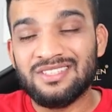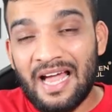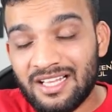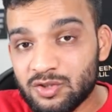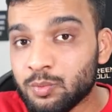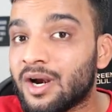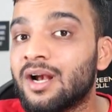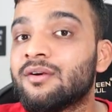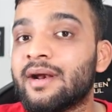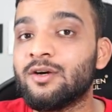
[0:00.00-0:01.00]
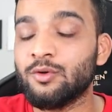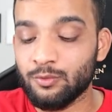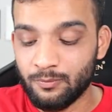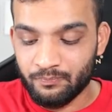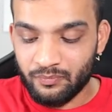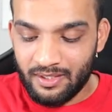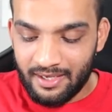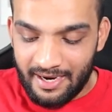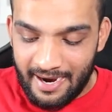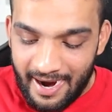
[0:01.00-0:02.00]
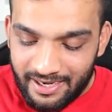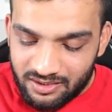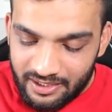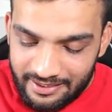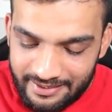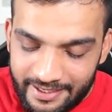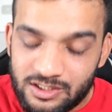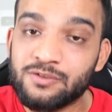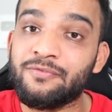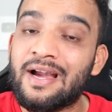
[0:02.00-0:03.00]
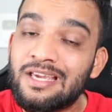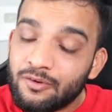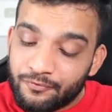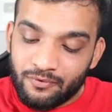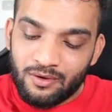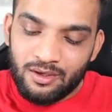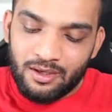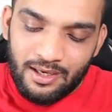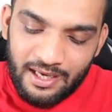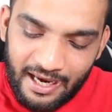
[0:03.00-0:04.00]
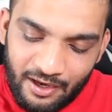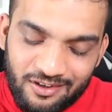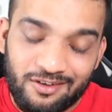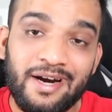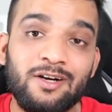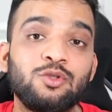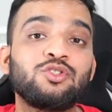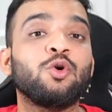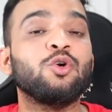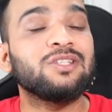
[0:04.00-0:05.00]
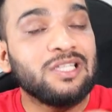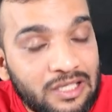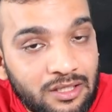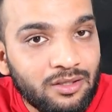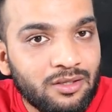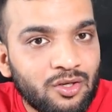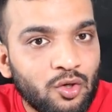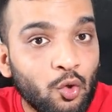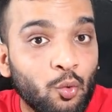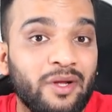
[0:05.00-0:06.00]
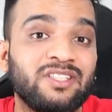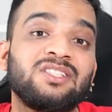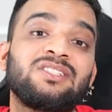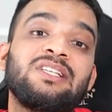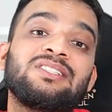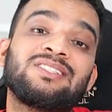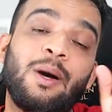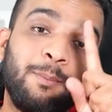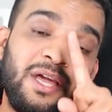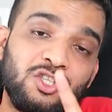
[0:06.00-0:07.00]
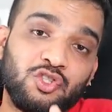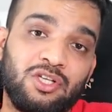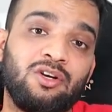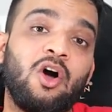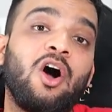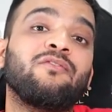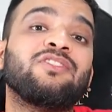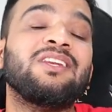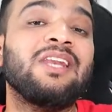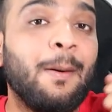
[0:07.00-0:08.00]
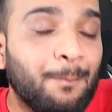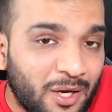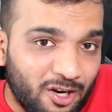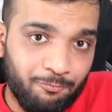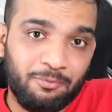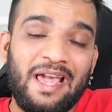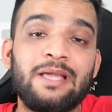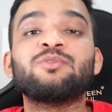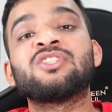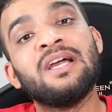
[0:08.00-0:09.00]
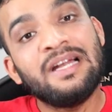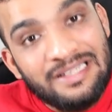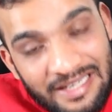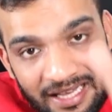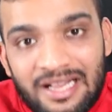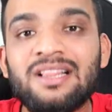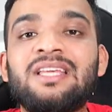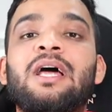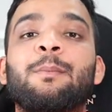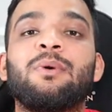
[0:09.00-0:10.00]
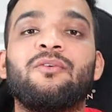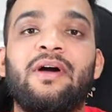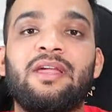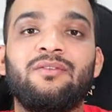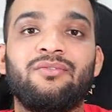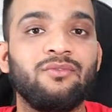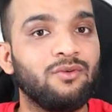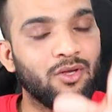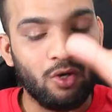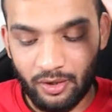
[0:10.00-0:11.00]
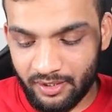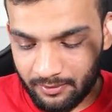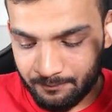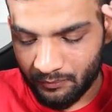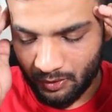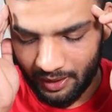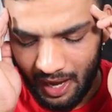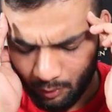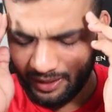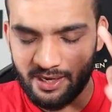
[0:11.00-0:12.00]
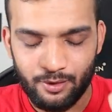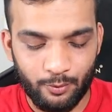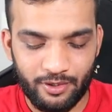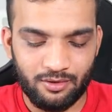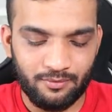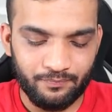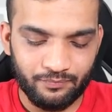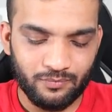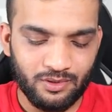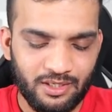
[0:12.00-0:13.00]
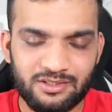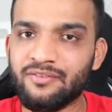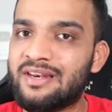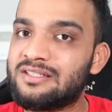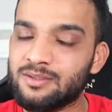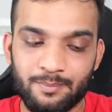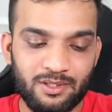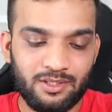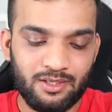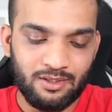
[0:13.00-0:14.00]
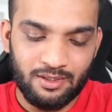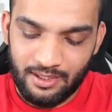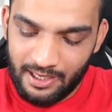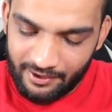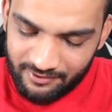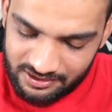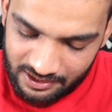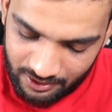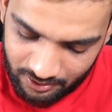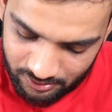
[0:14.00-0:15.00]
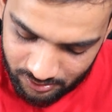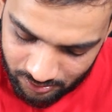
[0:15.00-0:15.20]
That's what I'll try to do. At the index 5, I will try to store 3, which is the summation of the number of primes till the number 5. Got it? Okay, how can I do it? It's a very simple thing. I will say